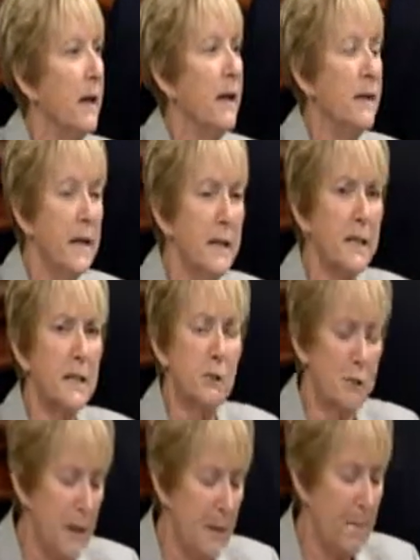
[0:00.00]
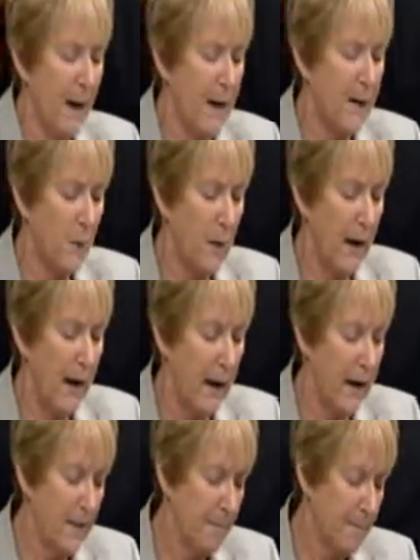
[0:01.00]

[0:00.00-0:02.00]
An industry, by the way,